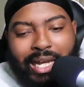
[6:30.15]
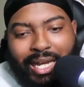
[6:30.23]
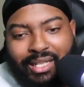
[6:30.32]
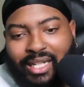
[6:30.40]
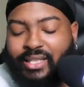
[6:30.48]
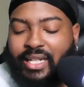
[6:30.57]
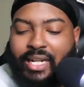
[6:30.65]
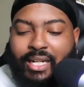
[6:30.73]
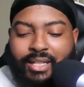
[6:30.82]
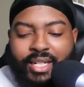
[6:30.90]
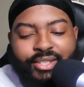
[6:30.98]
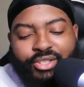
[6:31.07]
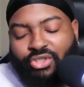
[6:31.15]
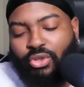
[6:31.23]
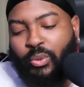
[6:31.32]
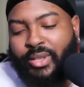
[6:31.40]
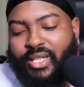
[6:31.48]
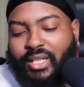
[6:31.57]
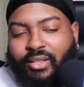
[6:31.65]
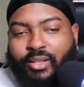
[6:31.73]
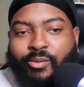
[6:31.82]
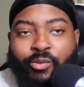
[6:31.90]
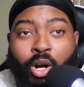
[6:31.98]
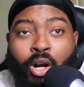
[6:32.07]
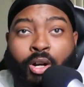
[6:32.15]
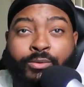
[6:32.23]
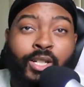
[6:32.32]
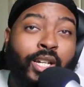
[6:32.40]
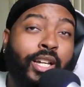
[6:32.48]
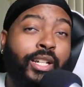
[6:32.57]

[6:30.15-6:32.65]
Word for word: I like that. I like the storytelling involved.